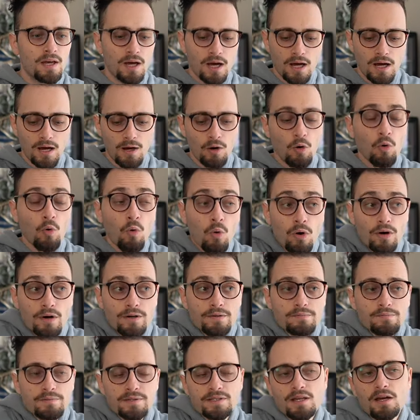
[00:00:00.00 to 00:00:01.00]
Uh,
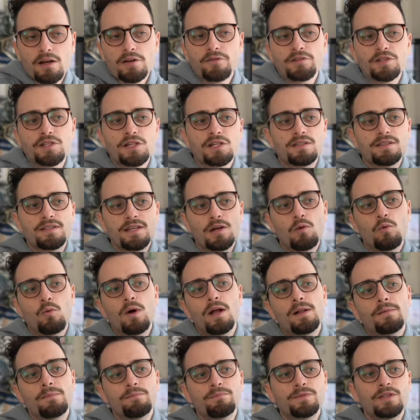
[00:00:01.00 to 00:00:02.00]
or Stockfish can say,
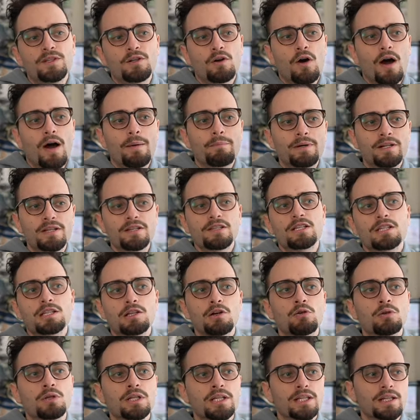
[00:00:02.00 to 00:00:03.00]
well, you know, I'm going to
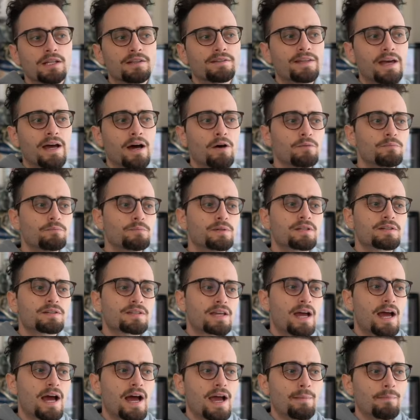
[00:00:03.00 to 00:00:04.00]
slow Leela down because
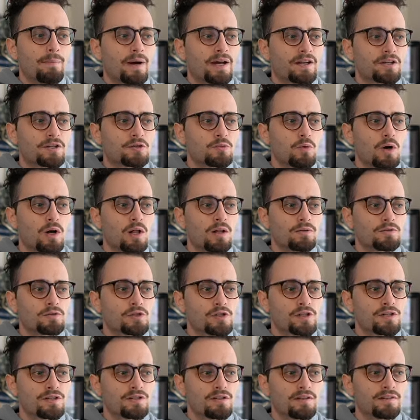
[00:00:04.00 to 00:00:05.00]
I, I, might as well
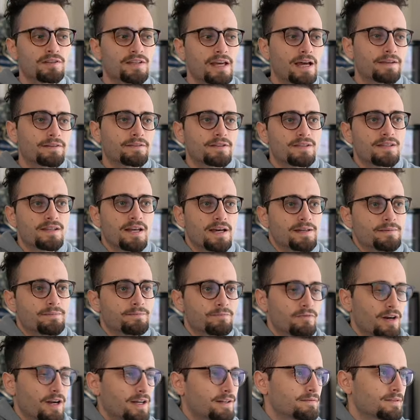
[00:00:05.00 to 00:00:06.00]
just attack this knight,
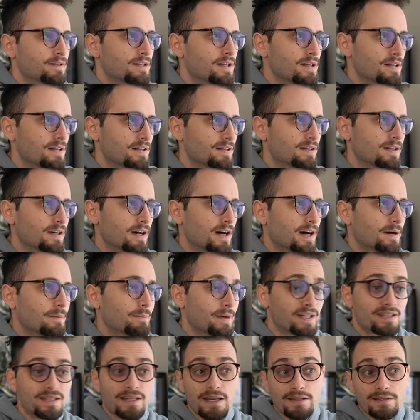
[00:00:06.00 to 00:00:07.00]
right? Uh,
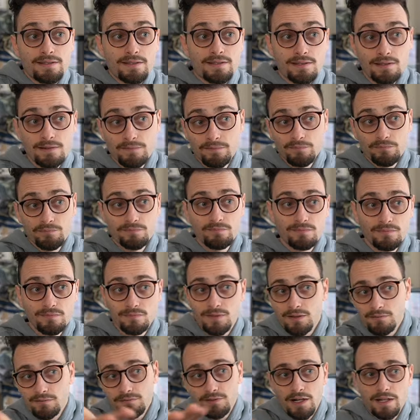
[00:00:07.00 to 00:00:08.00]
makes sense,
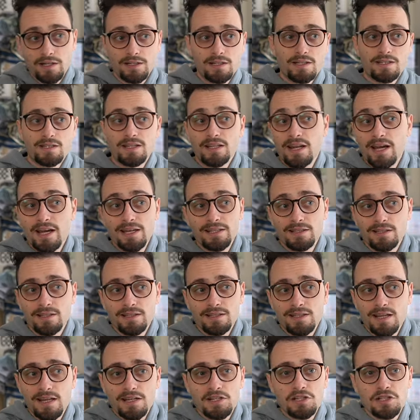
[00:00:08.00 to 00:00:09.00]
right? Because the knight,
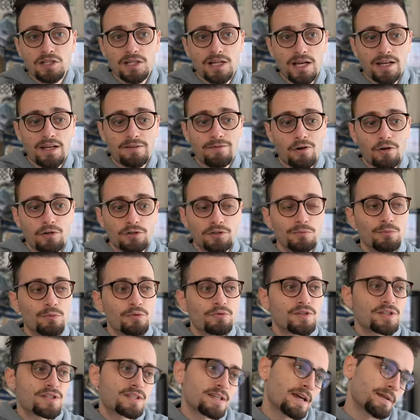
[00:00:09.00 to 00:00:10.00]
it's actually kind of hard to
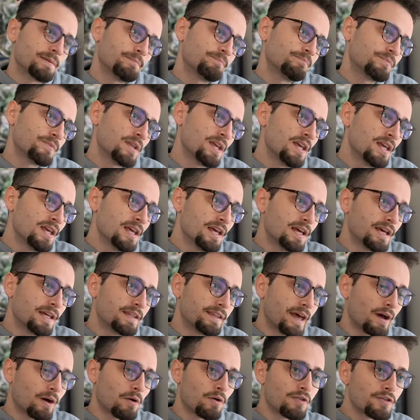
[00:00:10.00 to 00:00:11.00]
move this knight.
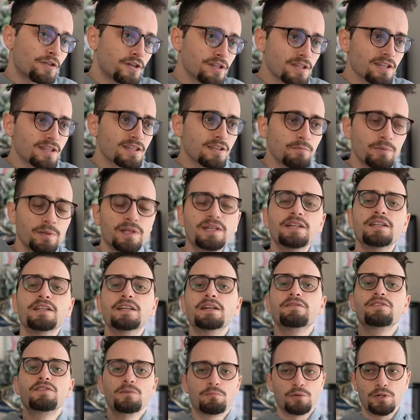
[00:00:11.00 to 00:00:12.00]
Now, this is the
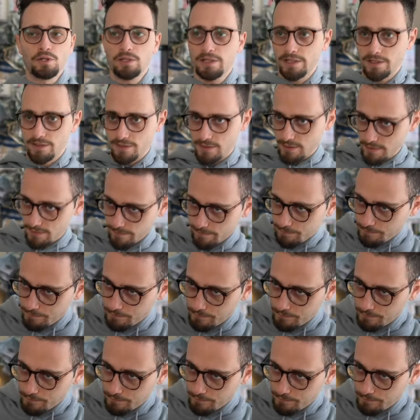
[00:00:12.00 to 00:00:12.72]
beginning of the brilliance.